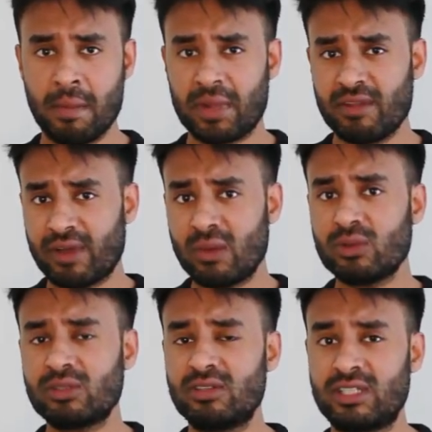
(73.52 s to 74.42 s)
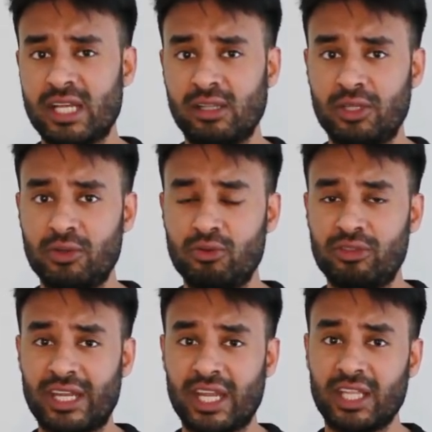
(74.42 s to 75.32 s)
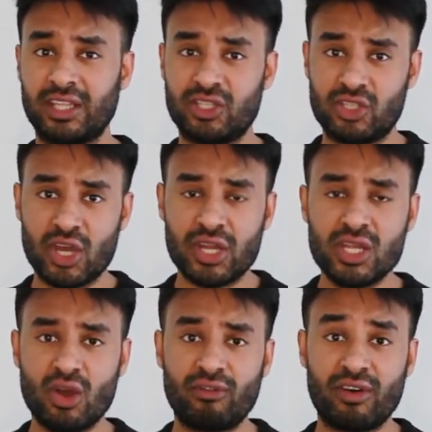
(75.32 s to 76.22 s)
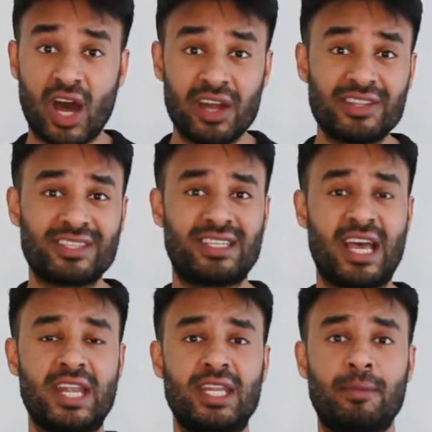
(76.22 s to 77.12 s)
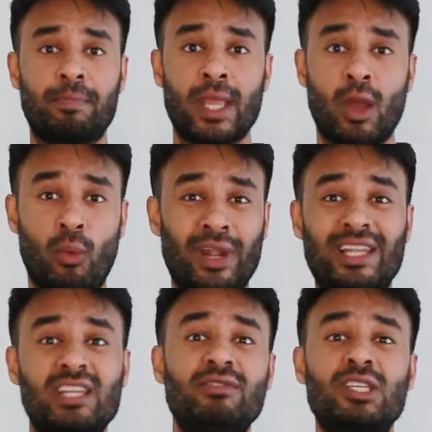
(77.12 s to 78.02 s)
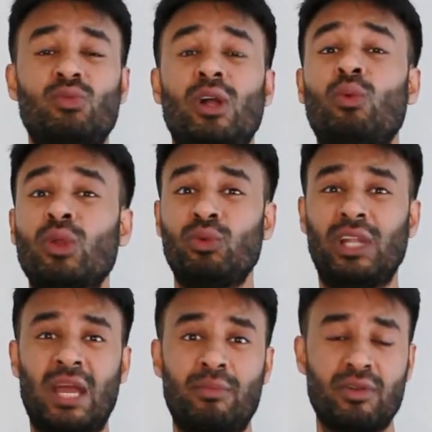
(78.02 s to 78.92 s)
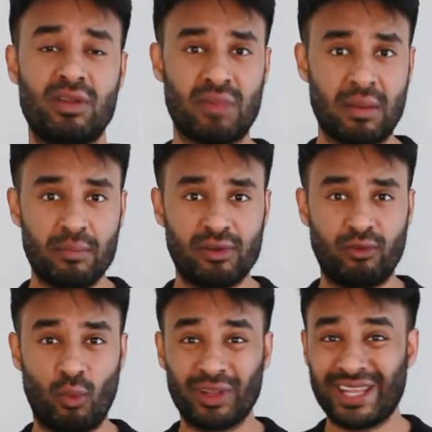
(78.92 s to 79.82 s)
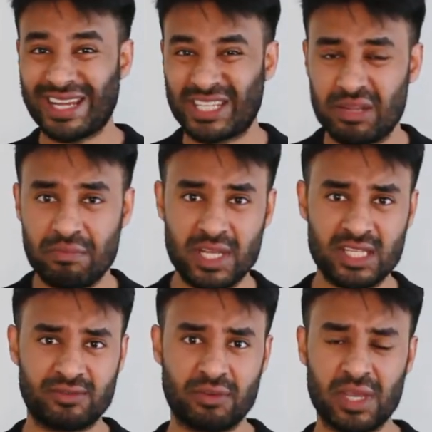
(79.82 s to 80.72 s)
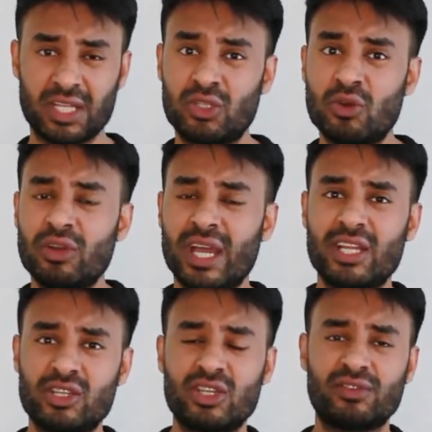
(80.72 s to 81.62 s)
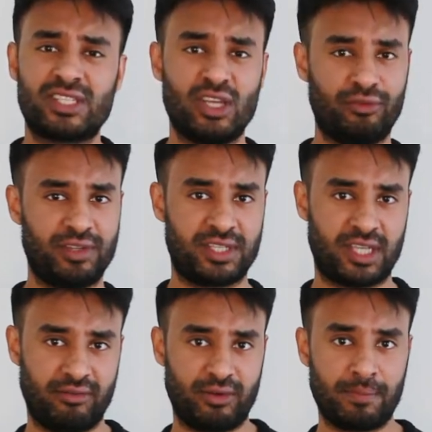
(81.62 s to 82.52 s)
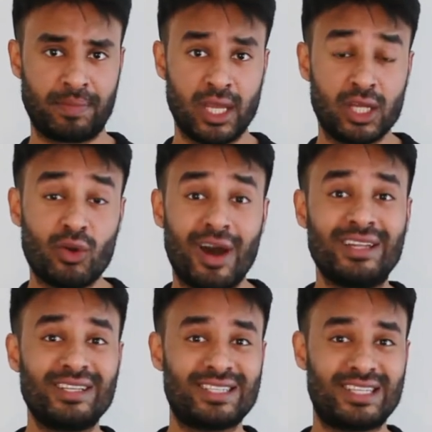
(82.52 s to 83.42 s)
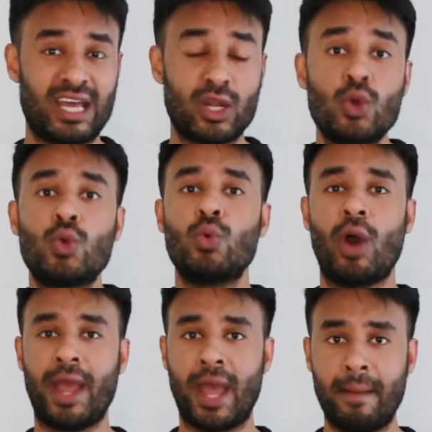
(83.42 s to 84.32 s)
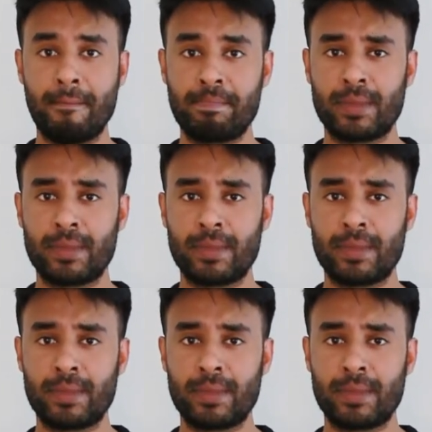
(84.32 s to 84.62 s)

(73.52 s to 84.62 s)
But if I was to tell you that the journey of understanding when I leave this world, what will I be remembered for, what that actually means for me, took a journey of self-discovery to understand who I am,